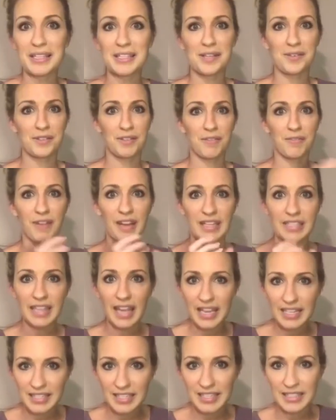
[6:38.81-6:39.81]
that was a
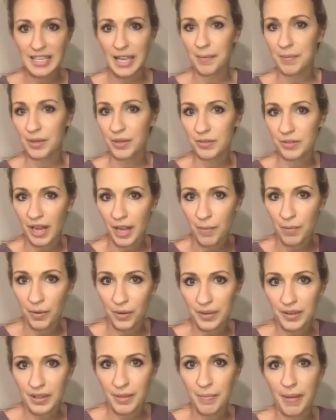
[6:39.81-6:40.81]
fantastic time to grab
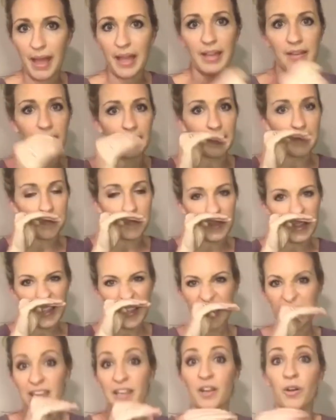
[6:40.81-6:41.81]
hold of the back of it
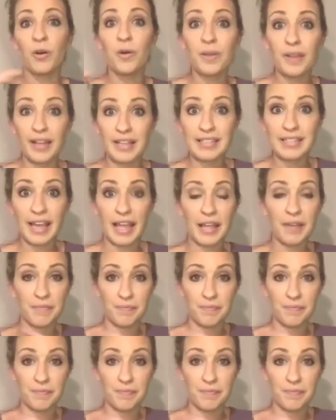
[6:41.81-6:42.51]
and hold on tight